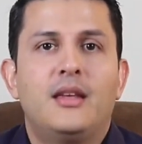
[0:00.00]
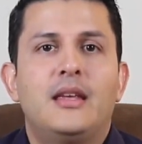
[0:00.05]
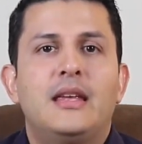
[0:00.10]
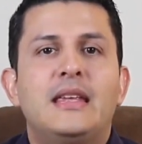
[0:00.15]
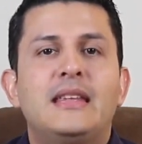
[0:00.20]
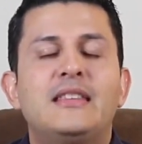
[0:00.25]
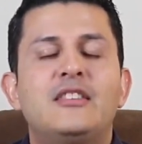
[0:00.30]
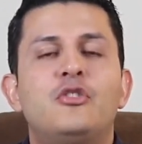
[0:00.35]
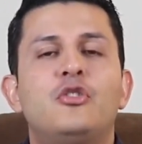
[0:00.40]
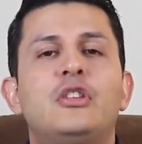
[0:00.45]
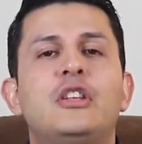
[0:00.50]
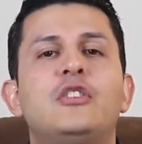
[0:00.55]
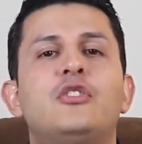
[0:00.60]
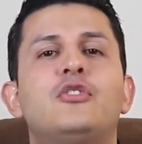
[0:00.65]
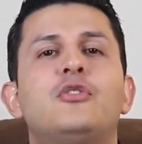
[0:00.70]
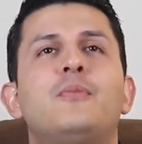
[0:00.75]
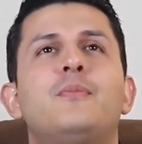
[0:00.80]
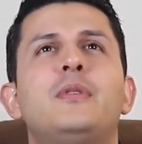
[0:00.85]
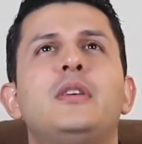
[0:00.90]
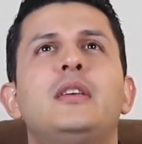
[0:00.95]
you need
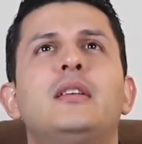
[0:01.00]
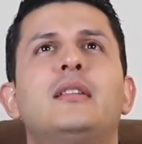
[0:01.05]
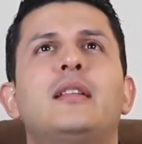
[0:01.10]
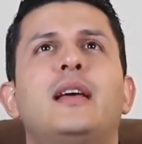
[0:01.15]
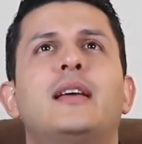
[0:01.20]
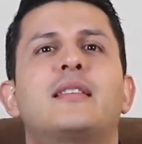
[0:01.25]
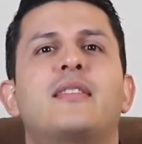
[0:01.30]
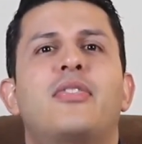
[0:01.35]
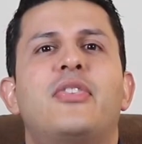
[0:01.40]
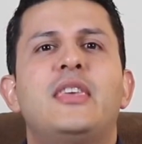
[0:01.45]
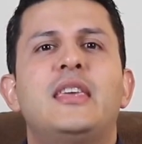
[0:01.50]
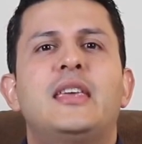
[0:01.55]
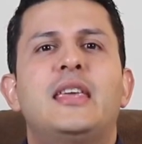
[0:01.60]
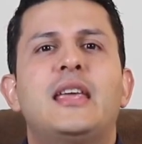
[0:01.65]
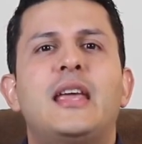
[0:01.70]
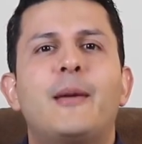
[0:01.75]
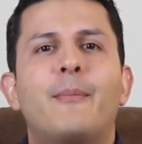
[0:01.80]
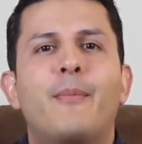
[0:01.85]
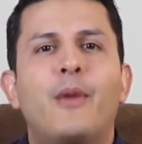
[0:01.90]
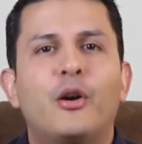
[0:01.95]
to be like
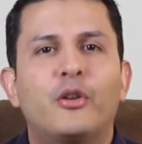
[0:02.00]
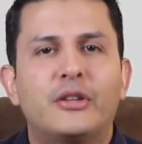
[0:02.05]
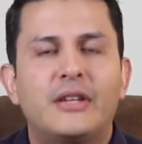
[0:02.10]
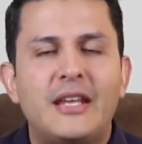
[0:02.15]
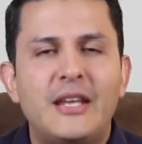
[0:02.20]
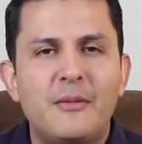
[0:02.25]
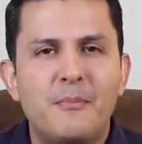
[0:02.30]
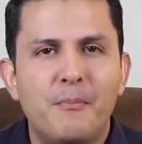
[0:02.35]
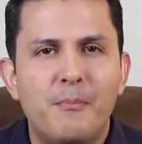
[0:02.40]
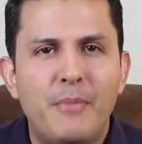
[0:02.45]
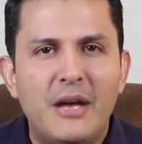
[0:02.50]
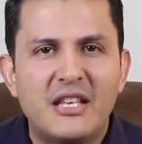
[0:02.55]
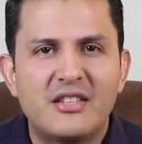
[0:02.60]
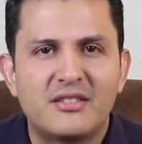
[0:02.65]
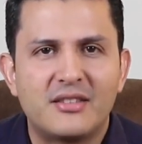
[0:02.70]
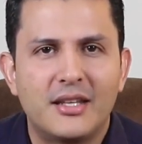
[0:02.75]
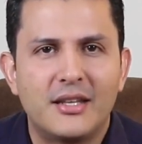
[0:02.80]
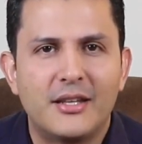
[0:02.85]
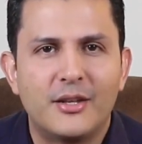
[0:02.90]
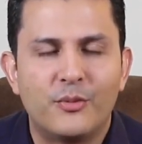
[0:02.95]
thinking about
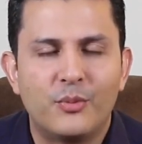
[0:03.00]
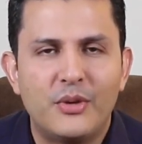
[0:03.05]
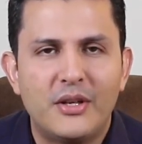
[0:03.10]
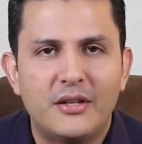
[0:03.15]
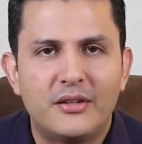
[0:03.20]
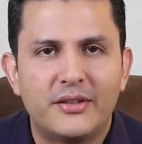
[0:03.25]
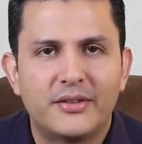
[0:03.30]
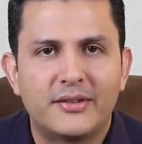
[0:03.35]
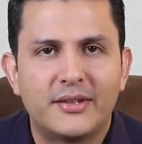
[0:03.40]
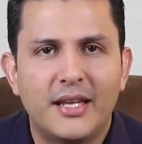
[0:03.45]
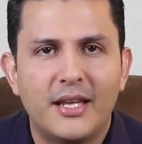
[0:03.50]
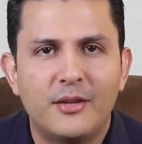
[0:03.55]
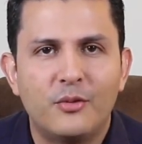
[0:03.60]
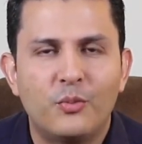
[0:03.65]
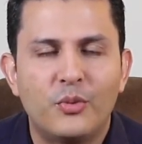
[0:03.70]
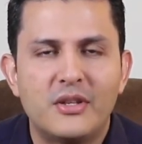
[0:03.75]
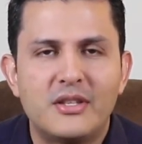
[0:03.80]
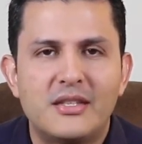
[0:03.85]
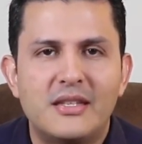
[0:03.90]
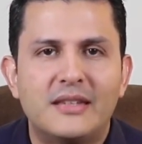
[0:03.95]
investing in real
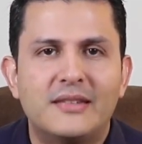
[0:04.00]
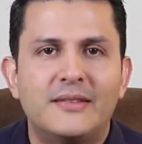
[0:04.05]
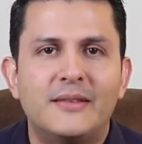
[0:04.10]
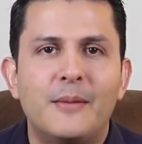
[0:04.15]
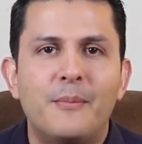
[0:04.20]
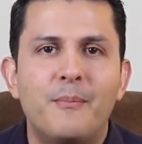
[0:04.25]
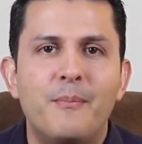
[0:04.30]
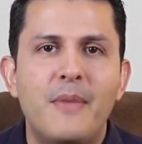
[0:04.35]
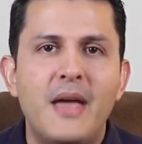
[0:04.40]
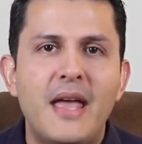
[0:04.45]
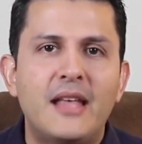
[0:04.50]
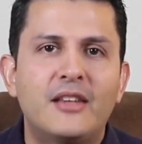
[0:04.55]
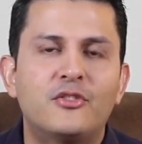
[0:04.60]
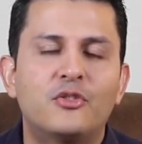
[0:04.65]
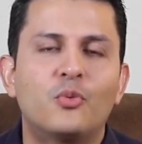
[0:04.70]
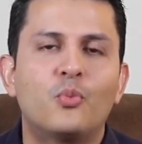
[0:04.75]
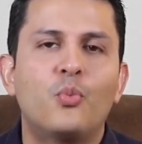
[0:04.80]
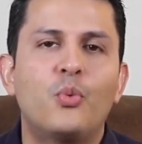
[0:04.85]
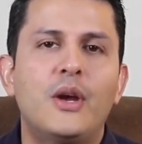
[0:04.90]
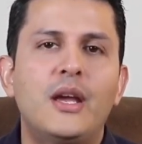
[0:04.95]
estate, which is the
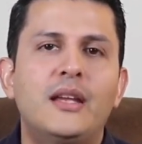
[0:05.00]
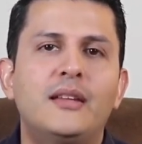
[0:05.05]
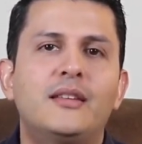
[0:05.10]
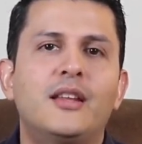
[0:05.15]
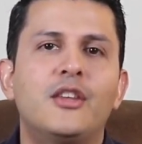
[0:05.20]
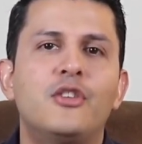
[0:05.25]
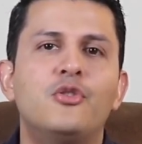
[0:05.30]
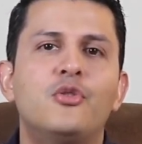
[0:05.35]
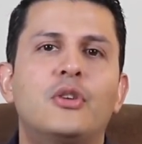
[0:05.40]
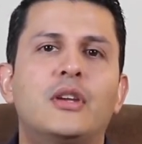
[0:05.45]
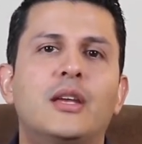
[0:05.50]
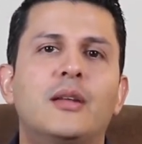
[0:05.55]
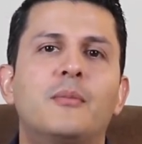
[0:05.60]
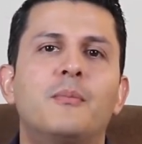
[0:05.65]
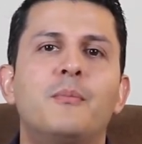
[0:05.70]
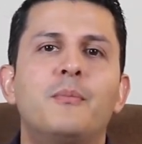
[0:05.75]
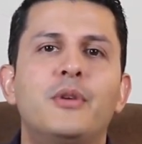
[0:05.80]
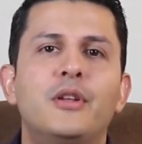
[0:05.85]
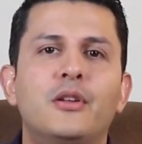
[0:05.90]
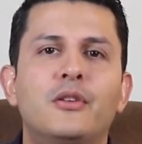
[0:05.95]
best way that you
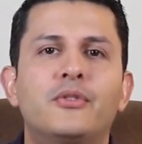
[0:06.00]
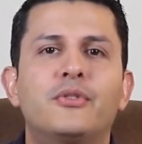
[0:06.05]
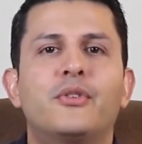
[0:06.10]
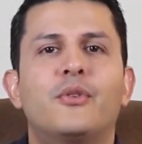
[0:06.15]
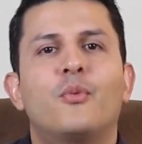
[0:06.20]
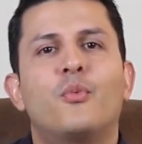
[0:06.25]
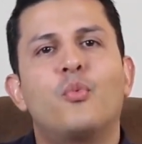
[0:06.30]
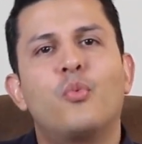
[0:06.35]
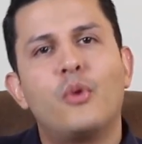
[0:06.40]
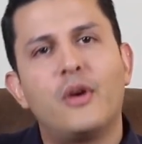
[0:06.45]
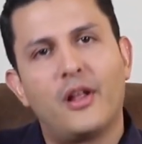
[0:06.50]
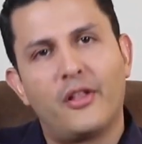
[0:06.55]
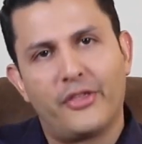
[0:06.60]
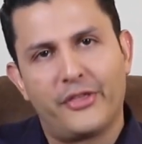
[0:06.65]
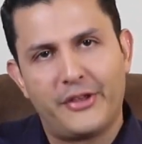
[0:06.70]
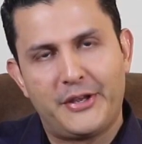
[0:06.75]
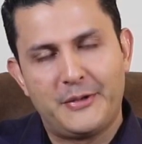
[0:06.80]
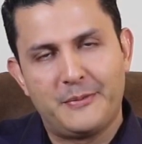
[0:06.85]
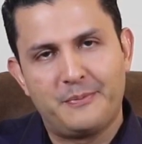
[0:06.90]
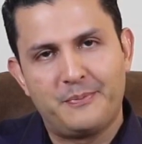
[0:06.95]
can build
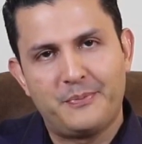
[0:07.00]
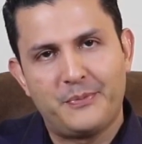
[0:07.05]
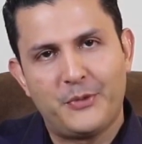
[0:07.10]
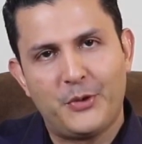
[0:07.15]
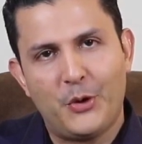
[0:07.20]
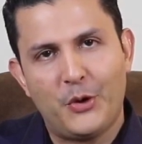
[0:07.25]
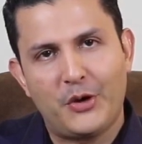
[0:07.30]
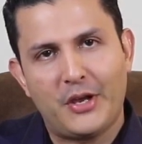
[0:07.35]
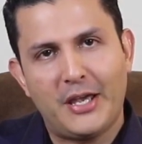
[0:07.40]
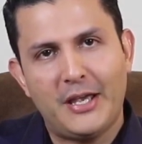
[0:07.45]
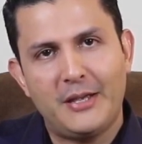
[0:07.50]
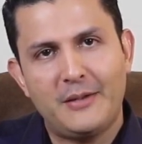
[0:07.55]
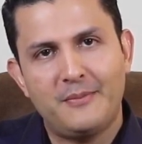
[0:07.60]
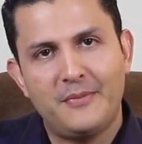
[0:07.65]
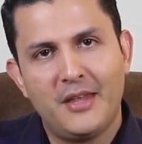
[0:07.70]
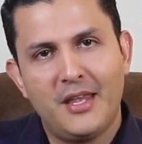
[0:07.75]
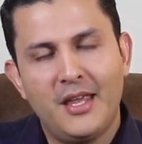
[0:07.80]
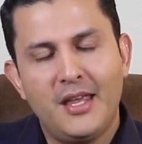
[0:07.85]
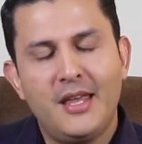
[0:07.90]
wealthy, okay?